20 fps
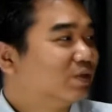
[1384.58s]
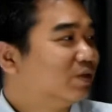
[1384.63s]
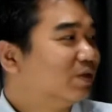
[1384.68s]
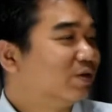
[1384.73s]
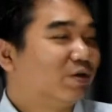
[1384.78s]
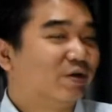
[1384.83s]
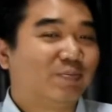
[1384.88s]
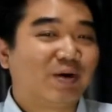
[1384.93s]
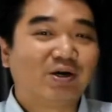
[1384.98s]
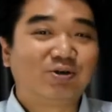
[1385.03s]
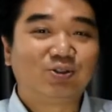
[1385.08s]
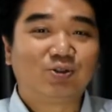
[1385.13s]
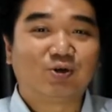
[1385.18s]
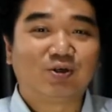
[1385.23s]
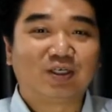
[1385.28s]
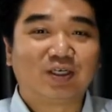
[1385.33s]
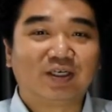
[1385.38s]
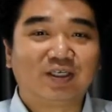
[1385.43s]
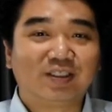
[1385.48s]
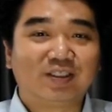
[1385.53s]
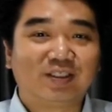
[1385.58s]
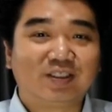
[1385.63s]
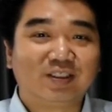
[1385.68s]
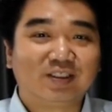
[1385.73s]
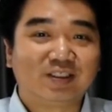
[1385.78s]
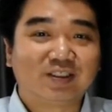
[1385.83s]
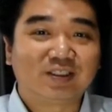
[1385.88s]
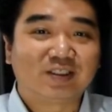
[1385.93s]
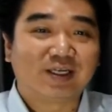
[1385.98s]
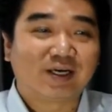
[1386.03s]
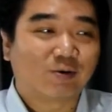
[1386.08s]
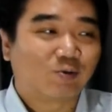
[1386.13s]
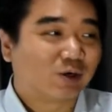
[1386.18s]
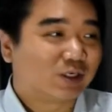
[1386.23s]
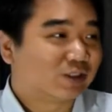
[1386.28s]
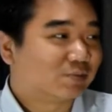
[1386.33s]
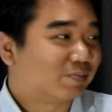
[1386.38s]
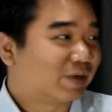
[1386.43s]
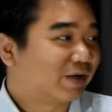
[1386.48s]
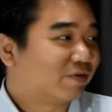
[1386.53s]
Rebound Stronger listeners, that
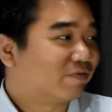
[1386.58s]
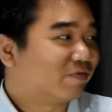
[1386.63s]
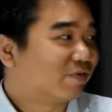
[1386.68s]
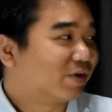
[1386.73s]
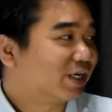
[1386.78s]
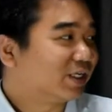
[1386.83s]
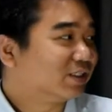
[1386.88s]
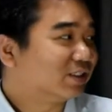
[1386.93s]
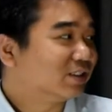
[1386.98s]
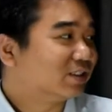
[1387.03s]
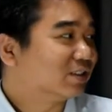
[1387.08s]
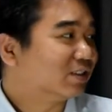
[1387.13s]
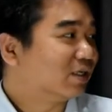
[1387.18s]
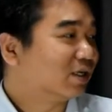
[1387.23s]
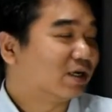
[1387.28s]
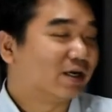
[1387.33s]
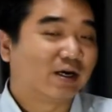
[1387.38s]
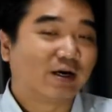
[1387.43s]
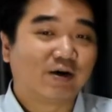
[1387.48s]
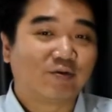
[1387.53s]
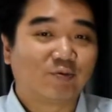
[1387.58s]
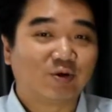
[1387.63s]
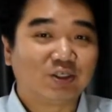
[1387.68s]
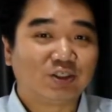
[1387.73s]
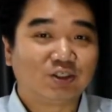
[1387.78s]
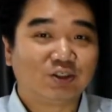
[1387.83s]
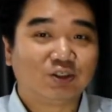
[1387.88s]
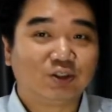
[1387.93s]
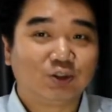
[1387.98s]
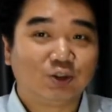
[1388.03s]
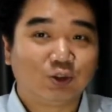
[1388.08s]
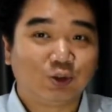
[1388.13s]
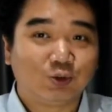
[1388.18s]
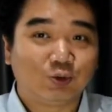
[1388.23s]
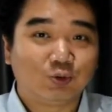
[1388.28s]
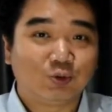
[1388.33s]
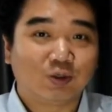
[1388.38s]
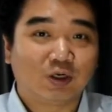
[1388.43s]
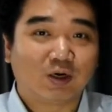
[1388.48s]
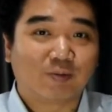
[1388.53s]
was my friends, Rayson
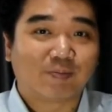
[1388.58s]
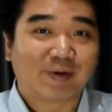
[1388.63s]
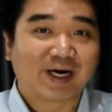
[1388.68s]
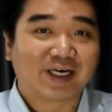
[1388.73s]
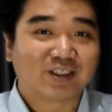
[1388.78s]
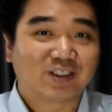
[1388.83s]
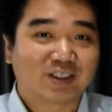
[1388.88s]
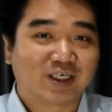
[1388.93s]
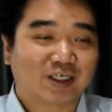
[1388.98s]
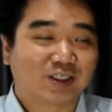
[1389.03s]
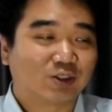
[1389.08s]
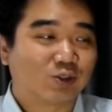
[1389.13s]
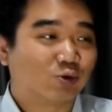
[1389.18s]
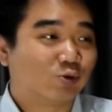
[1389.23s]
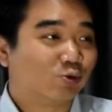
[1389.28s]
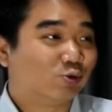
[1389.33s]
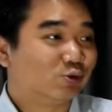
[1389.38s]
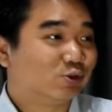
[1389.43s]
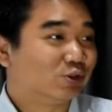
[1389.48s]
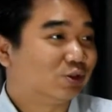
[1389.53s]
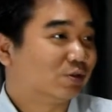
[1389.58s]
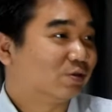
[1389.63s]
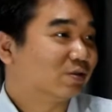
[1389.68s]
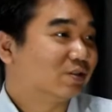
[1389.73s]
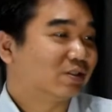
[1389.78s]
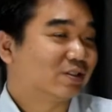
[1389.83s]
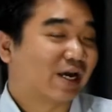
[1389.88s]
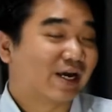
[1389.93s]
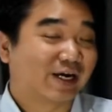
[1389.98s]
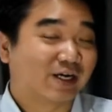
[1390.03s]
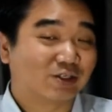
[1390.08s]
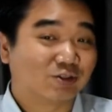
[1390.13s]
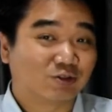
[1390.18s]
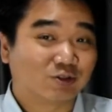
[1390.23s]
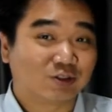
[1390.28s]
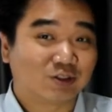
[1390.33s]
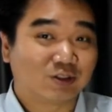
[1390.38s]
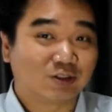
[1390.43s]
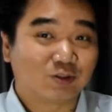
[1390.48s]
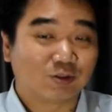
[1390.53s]
Choo, a mindset coach,
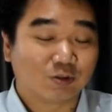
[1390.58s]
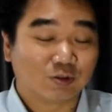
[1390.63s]
psychiatric